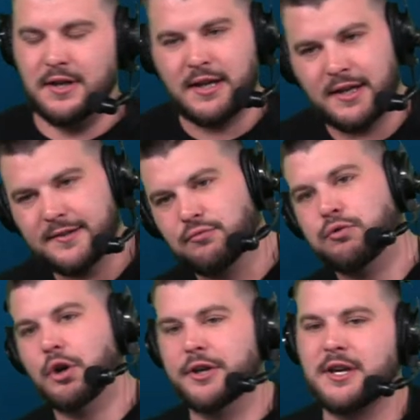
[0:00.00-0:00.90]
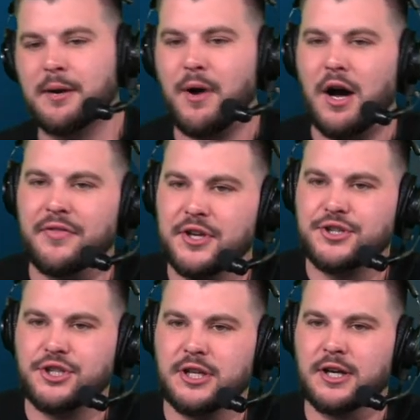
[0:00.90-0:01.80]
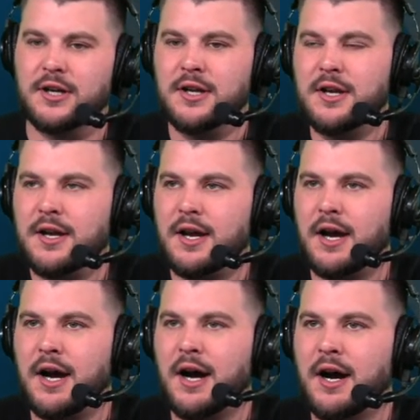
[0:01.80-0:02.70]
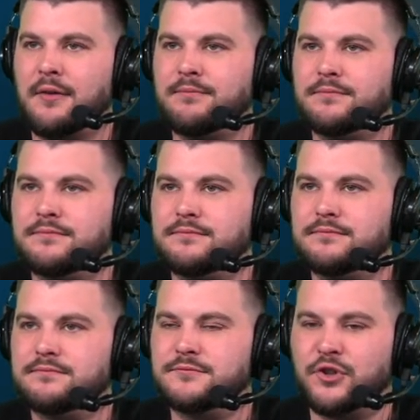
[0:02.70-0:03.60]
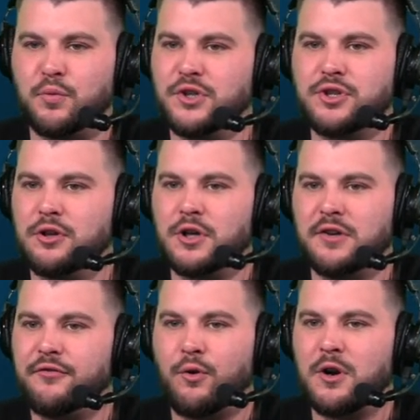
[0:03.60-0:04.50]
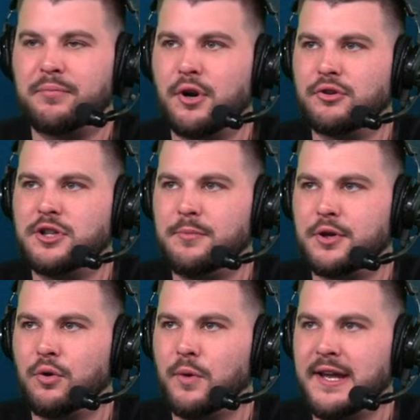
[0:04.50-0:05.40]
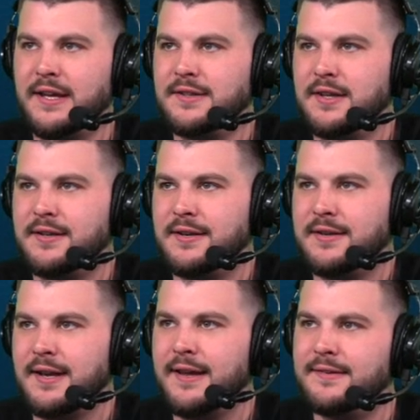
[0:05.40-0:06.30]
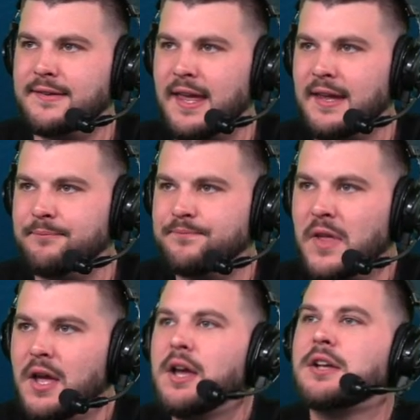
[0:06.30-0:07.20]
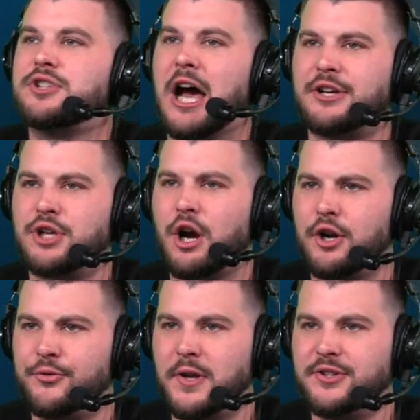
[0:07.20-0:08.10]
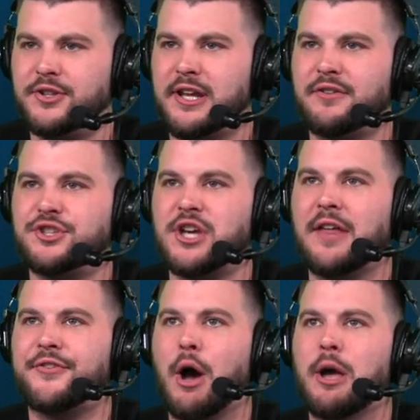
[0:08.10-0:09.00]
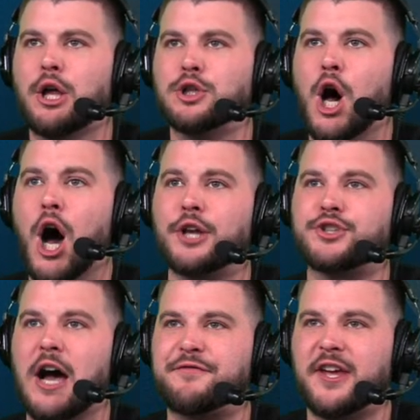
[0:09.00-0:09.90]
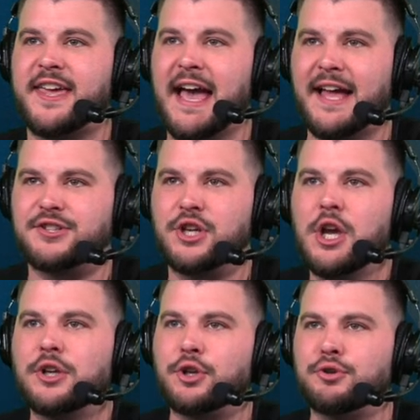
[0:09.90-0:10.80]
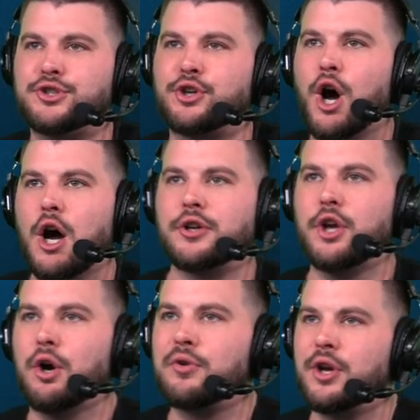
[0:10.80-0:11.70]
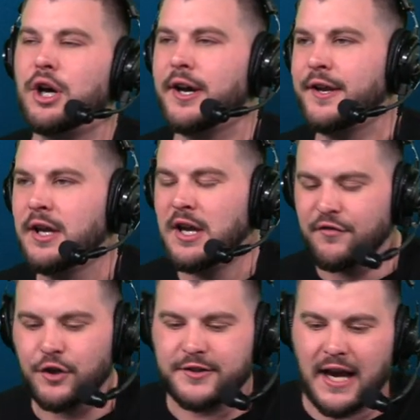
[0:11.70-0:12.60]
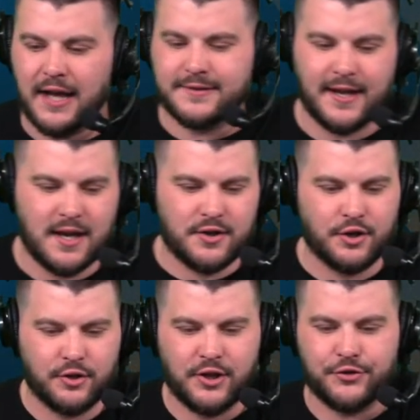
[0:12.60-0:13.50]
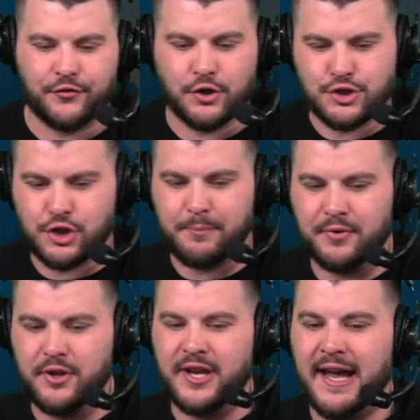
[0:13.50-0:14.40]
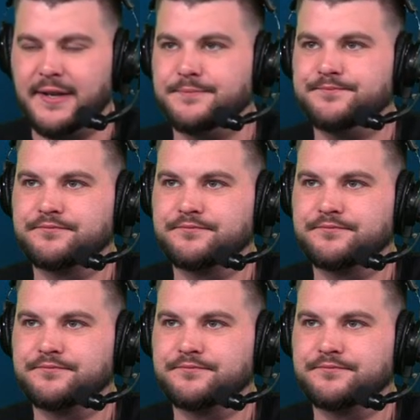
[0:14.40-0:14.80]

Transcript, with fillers: He's God, really come on this year. Um, just what you're looking for in a prototypical wing in th today's game. Josh Hart swings to DiVincenzo. He'll launch off the catch. Too strong, no good for Donte. Unheard his first triple of the night.